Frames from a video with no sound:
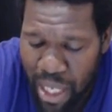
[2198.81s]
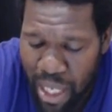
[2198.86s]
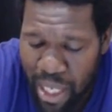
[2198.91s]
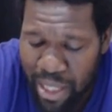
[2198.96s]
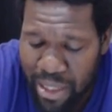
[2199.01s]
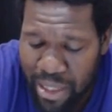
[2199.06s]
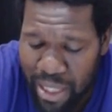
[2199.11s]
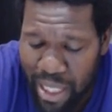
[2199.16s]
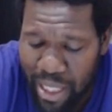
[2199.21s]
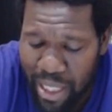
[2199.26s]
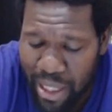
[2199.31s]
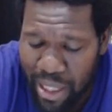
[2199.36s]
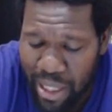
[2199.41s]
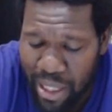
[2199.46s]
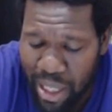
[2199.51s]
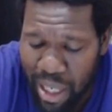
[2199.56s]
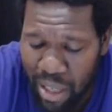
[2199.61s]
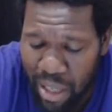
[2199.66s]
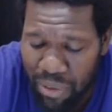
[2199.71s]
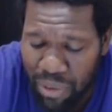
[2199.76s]
and taking
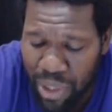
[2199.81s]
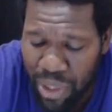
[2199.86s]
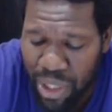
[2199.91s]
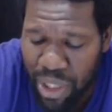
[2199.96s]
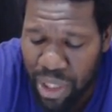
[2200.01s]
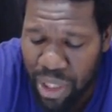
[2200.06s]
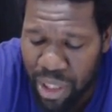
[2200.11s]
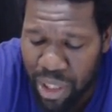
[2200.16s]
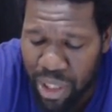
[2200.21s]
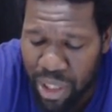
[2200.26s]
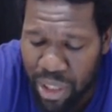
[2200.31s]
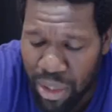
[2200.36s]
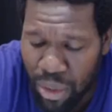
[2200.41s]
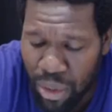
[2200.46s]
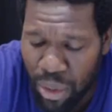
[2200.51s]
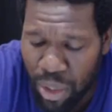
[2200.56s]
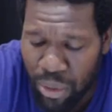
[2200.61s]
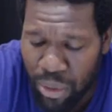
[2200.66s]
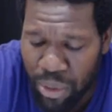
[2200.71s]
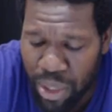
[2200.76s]
care for the good
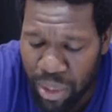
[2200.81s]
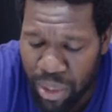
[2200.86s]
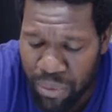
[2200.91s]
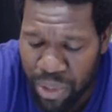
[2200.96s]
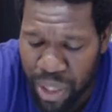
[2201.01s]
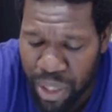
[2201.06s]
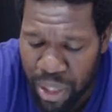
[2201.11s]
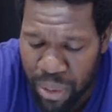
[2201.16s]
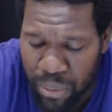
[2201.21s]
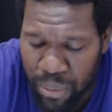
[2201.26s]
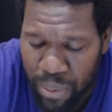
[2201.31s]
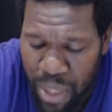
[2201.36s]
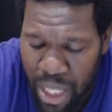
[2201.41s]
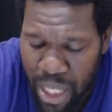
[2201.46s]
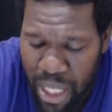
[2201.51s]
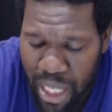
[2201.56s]
ordering of them,